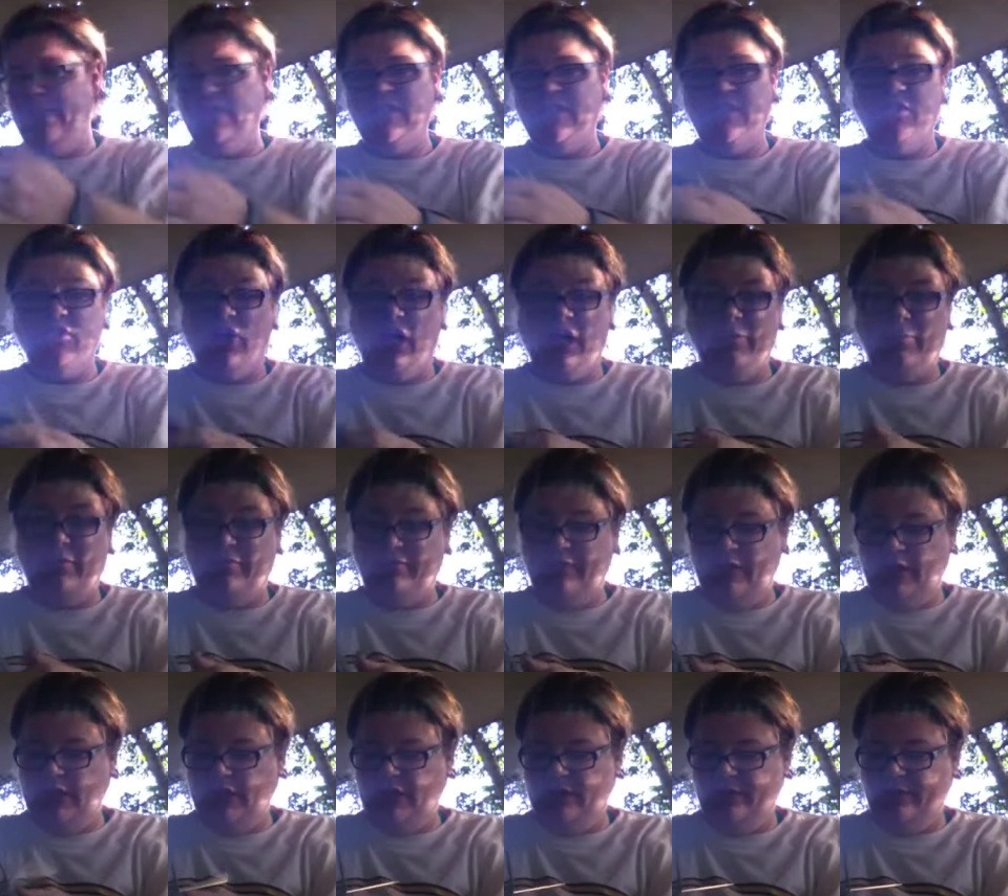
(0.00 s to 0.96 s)
this is not going to be
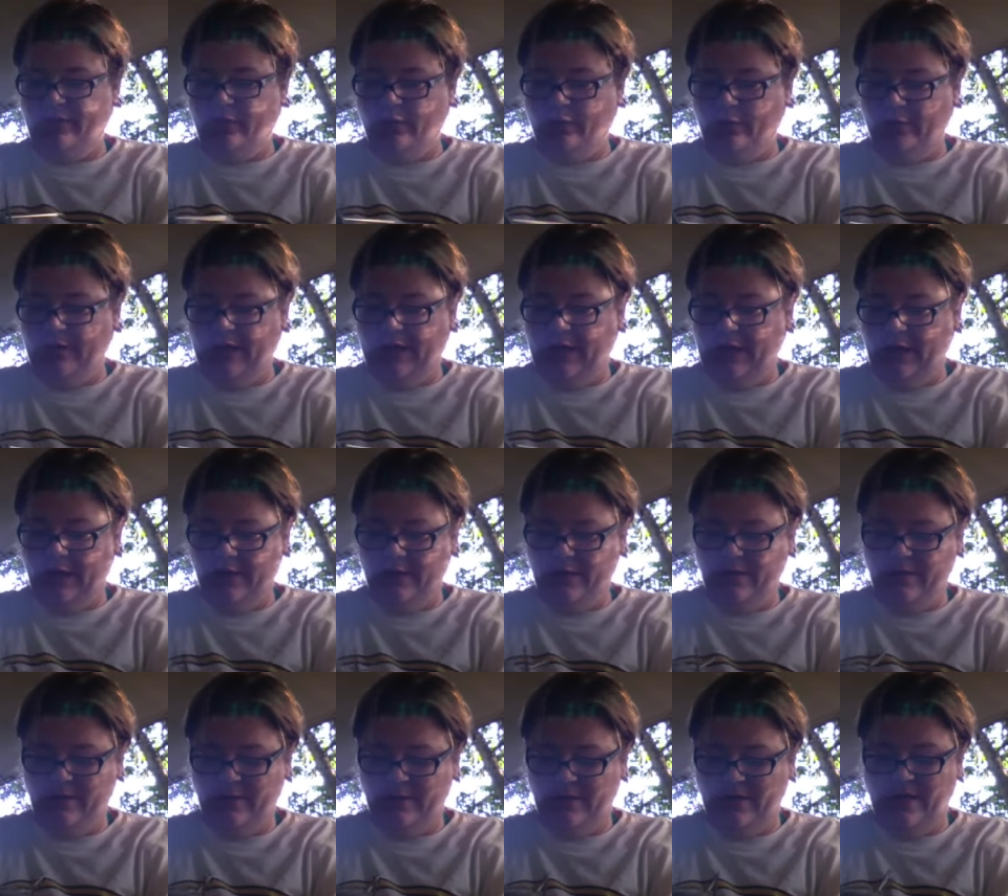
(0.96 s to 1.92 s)
finished for the
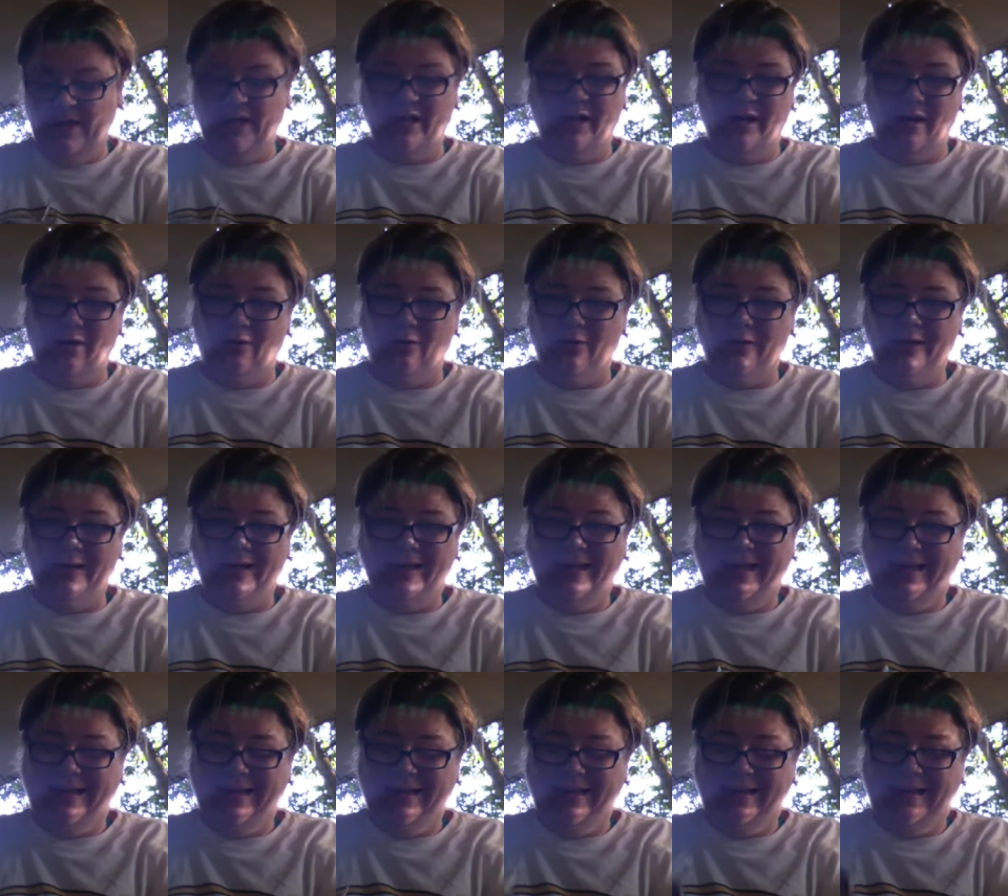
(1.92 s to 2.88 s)
knit along
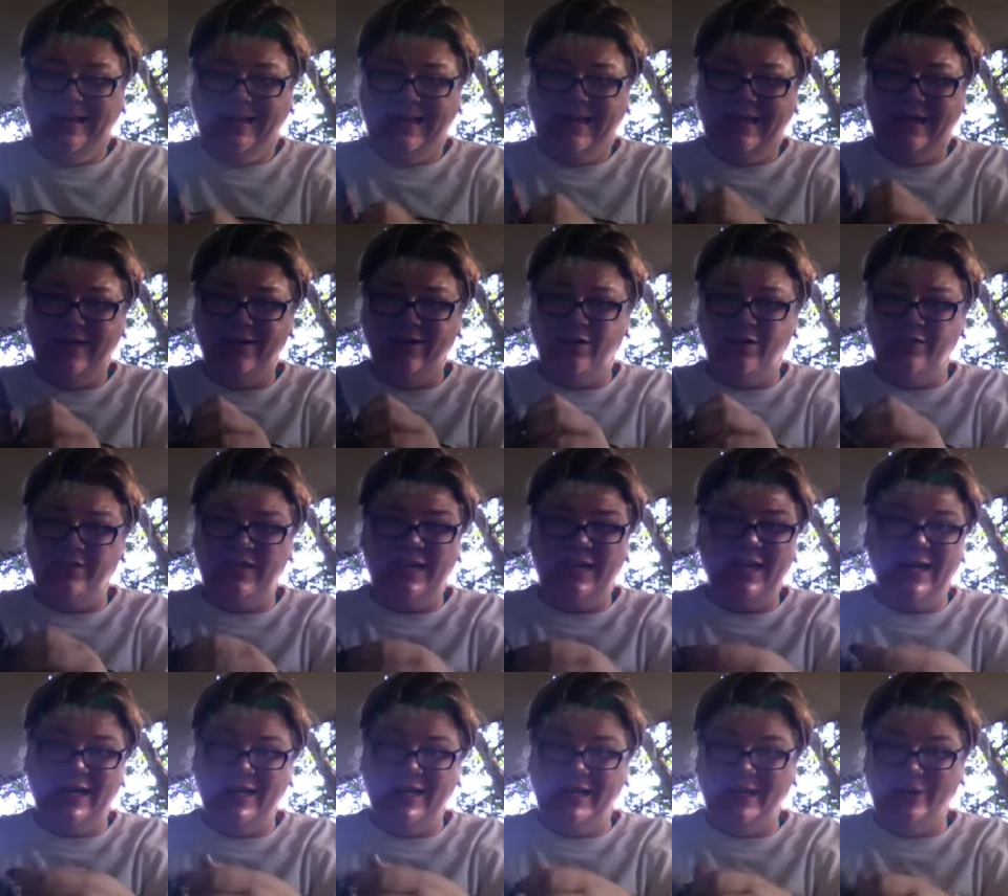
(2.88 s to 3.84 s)
in the Aussie
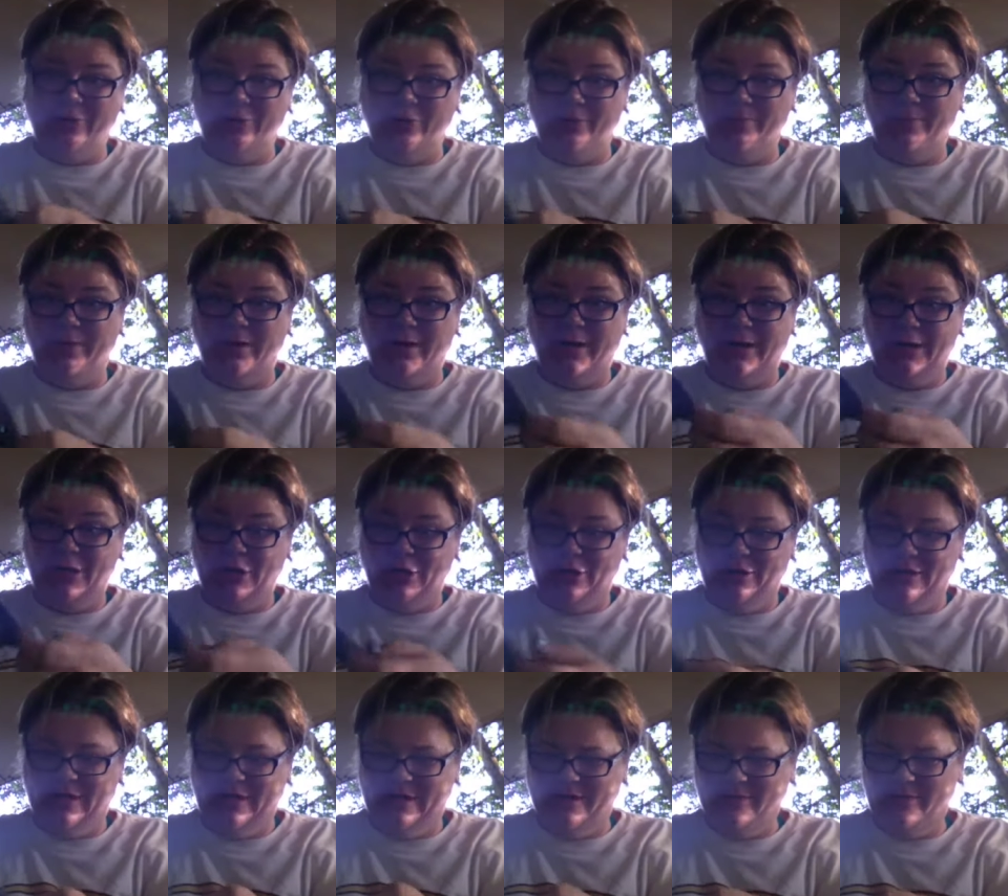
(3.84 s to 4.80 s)
yarning group. I know
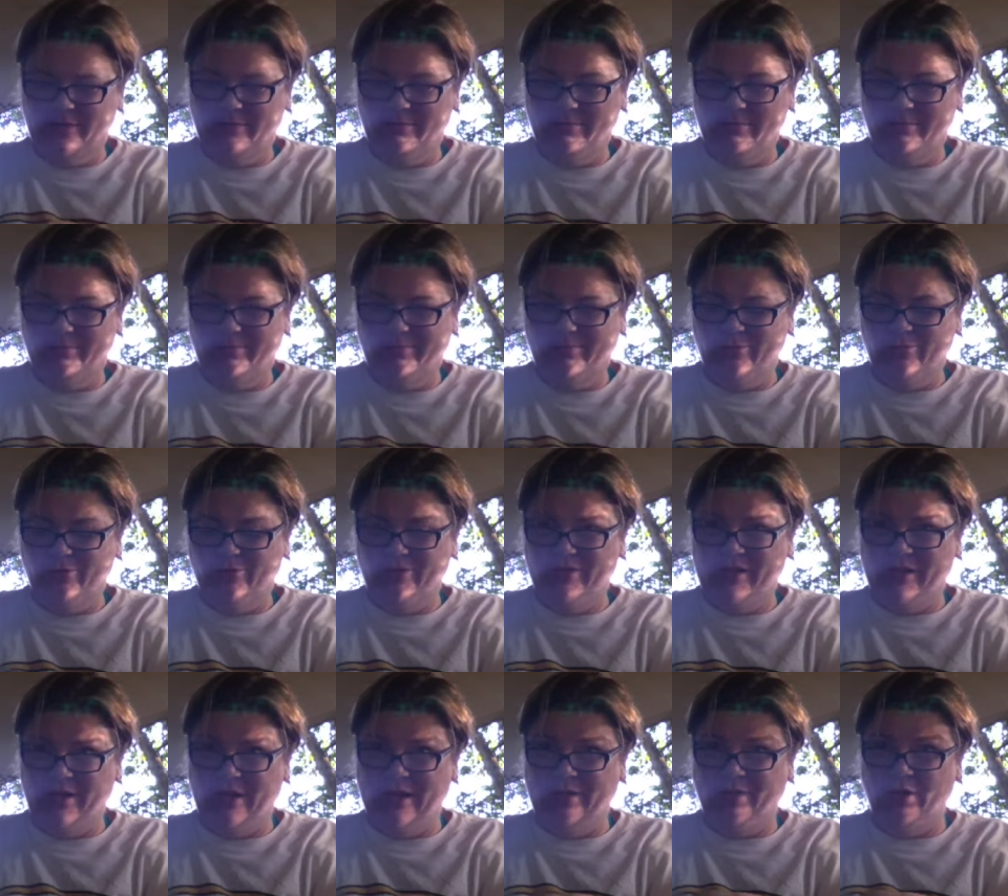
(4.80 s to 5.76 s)
that, or is
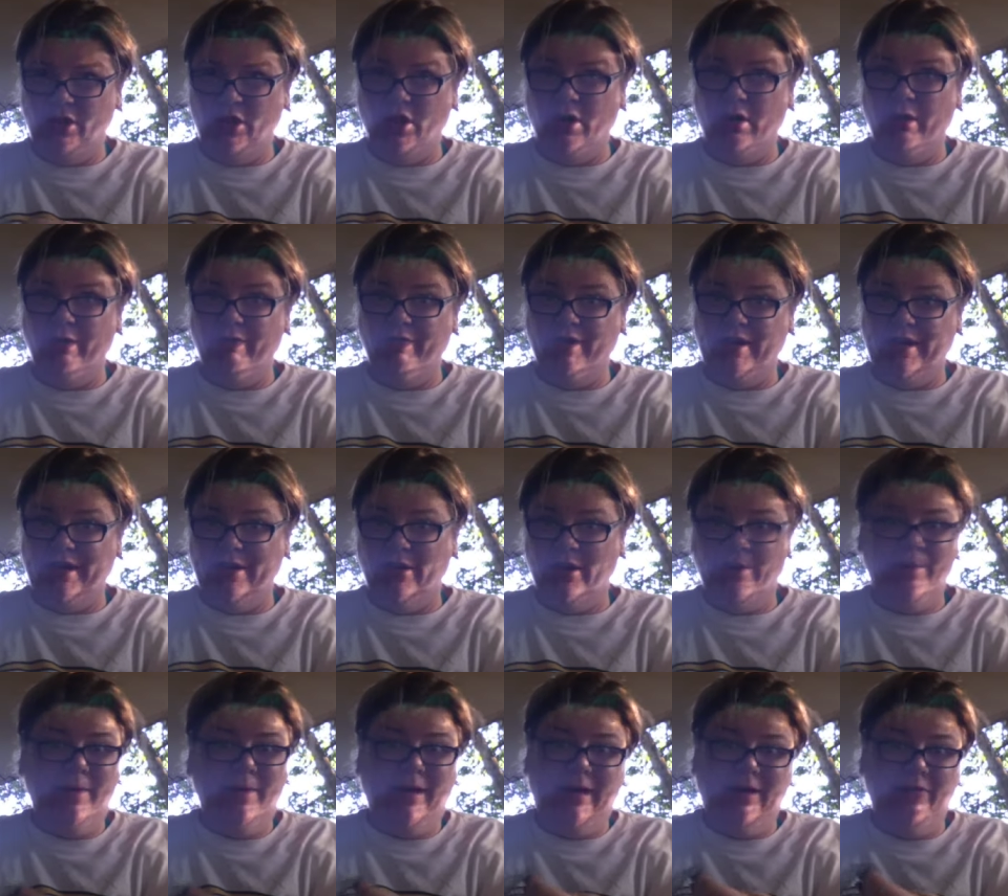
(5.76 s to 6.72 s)
that even over now?
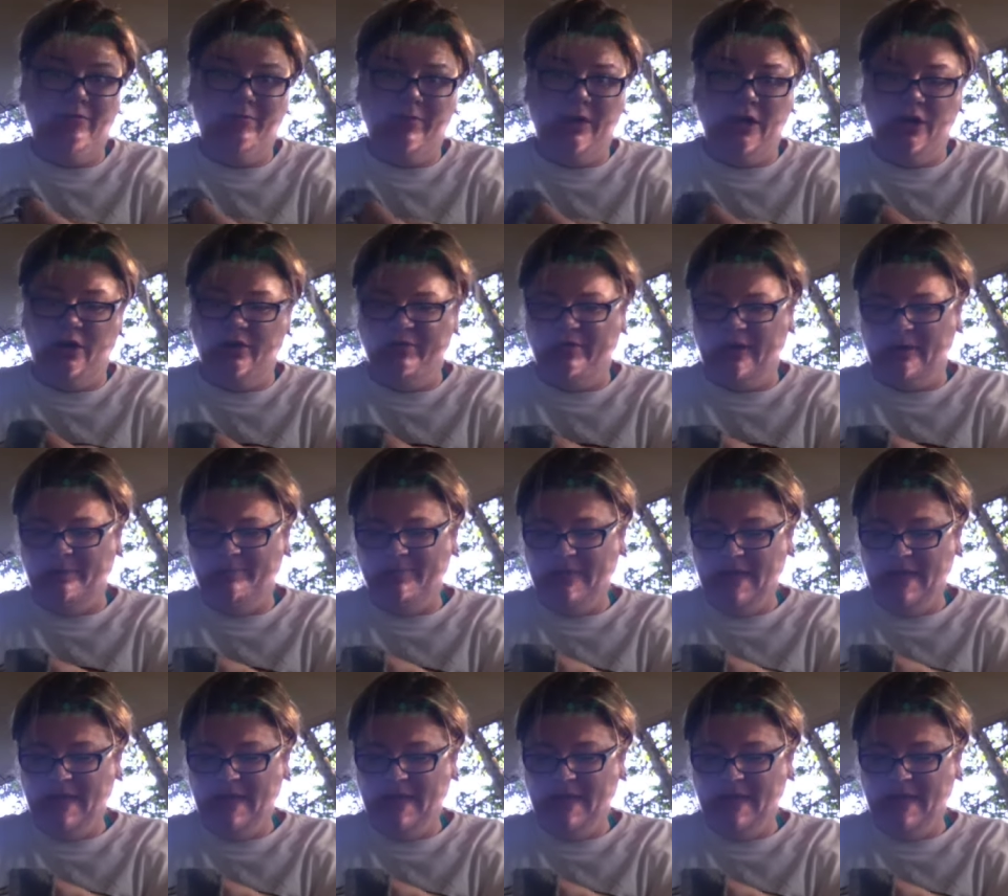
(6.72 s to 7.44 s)
It may even be over,